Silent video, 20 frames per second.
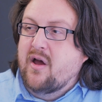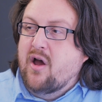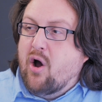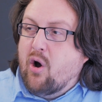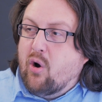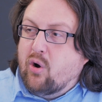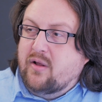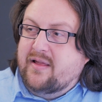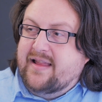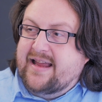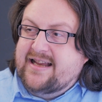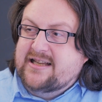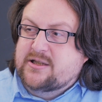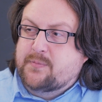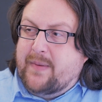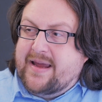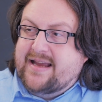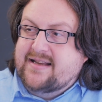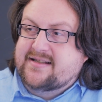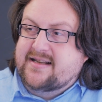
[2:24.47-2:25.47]
All these
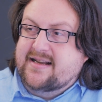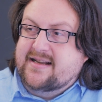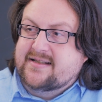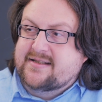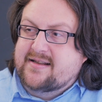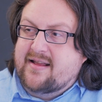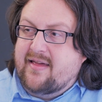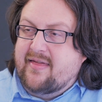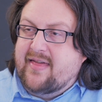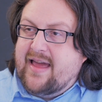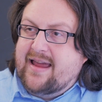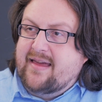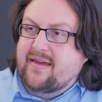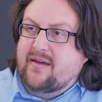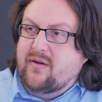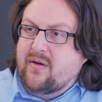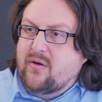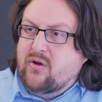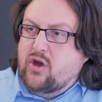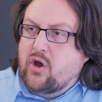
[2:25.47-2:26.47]
pieces that
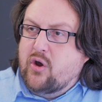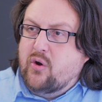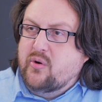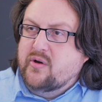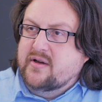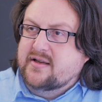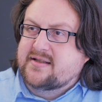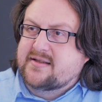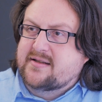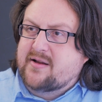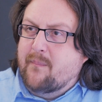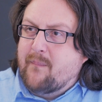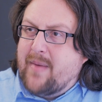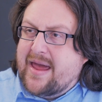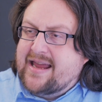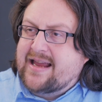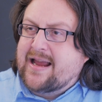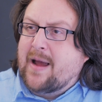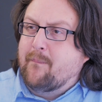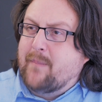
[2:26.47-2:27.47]
they use to
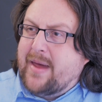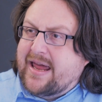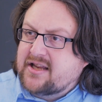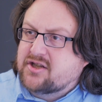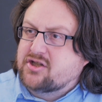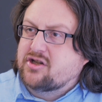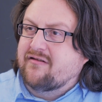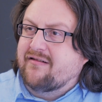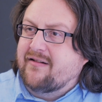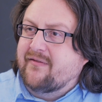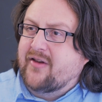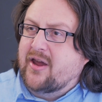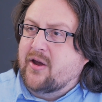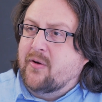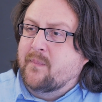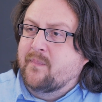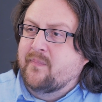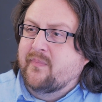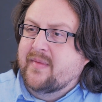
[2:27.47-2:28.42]
make a picture of you,